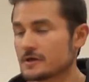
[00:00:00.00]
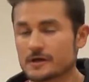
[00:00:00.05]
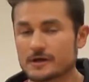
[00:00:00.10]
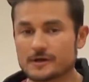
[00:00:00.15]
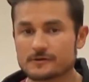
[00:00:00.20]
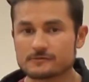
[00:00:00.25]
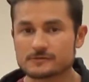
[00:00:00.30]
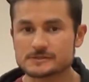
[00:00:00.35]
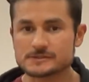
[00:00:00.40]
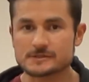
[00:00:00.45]

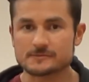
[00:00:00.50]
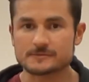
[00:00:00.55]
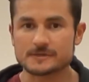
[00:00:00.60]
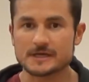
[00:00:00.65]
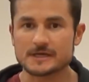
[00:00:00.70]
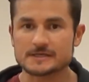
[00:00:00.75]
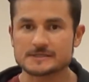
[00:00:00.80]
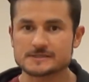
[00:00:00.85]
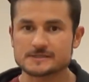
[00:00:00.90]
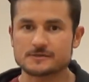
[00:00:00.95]
Alright, what's up
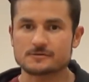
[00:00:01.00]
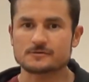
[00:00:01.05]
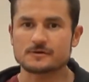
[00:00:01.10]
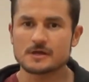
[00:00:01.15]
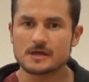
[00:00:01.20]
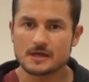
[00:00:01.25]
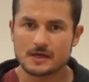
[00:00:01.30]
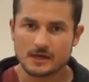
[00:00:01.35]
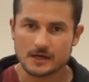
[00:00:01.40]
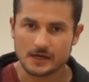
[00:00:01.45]
guys? So
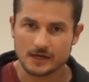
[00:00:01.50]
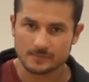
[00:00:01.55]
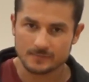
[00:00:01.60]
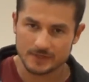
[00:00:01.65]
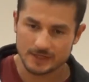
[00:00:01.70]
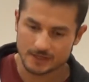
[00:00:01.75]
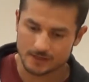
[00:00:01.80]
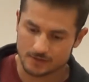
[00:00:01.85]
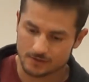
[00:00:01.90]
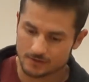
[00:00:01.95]

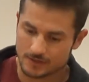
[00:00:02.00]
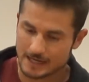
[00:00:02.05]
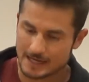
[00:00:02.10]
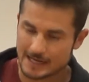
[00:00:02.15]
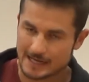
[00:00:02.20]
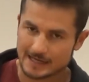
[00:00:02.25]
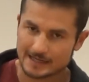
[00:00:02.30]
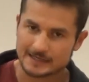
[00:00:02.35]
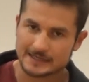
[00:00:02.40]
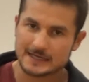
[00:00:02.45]
I'm here
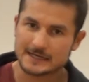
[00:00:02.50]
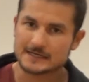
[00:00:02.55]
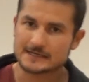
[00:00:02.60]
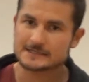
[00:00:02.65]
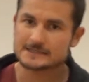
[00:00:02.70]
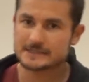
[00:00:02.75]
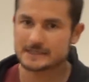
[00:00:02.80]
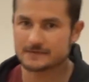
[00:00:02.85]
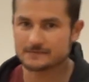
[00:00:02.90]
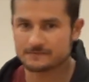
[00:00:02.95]
at
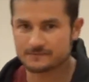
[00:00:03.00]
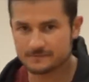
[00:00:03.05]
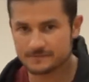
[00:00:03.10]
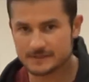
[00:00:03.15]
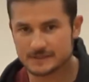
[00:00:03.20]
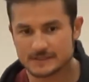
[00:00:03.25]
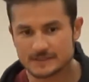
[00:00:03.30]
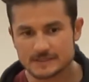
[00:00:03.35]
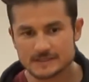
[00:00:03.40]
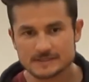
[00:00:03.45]
Anytime
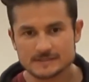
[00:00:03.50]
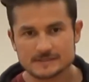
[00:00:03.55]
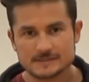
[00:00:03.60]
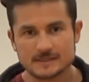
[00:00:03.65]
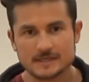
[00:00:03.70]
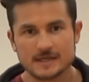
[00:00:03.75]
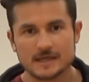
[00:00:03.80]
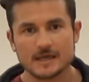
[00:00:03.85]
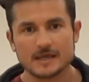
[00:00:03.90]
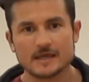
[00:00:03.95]

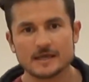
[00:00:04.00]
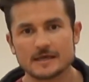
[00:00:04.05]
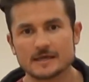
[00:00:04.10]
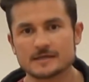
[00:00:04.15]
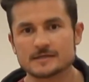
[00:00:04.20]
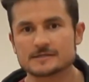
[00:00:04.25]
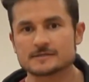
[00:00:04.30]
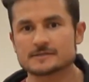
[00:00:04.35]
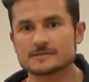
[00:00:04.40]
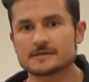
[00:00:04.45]
Fitness,
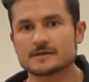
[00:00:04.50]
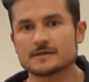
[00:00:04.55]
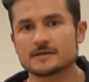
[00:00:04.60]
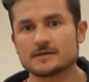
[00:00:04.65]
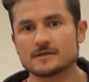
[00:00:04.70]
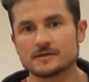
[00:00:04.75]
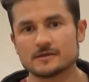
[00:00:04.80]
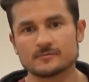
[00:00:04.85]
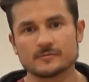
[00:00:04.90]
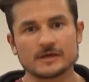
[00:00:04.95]
and
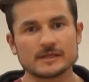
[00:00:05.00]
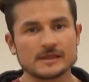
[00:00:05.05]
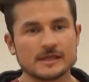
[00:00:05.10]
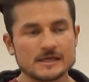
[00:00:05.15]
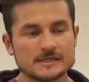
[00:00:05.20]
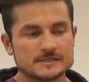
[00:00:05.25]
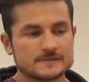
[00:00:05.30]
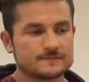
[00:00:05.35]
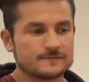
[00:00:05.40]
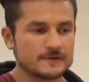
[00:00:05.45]
in my
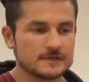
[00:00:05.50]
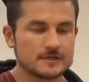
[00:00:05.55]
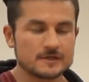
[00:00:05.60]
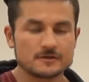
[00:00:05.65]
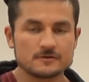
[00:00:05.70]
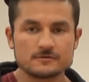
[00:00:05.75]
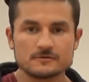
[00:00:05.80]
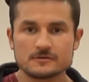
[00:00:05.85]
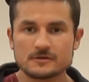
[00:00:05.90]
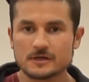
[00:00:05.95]
last
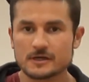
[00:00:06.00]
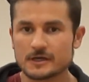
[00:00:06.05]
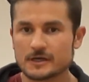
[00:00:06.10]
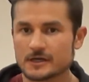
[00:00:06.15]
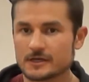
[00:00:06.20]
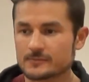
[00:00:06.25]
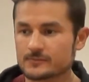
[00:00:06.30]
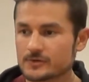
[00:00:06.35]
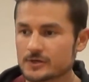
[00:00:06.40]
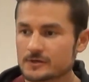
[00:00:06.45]
video
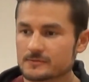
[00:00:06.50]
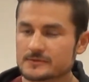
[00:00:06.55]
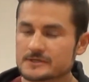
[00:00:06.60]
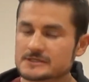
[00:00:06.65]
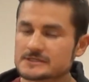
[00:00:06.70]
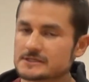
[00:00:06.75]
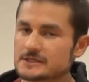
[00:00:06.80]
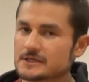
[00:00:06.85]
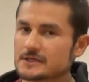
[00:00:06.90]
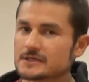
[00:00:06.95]
I
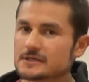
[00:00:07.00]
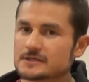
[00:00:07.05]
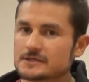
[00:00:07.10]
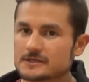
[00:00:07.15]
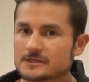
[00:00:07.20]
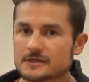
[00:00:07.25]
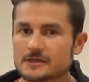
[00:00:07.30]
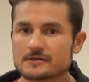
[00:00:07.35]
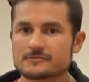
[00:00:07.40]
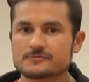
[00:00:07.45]
promised
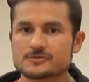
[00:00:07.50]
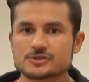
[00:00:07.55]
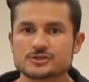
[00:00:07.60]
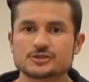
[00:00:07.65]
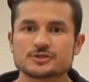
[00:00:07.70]
that I would